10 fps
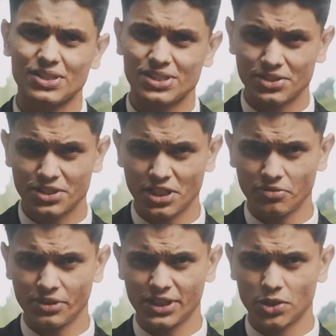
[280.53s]

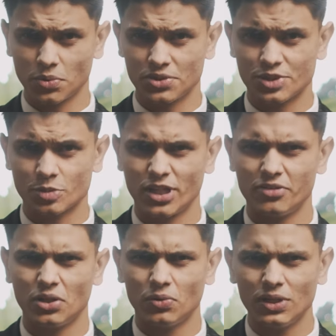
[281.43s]
sensitivity towards money
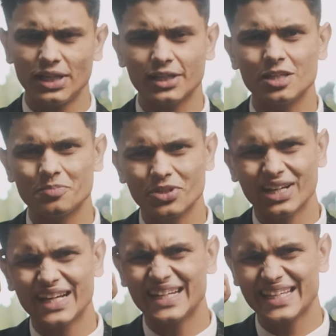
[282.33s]
will only keep your
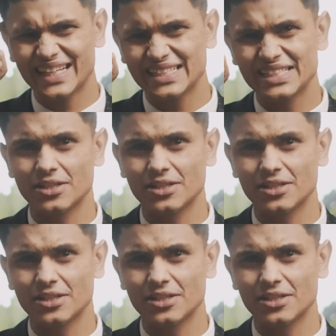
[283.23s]
ideas,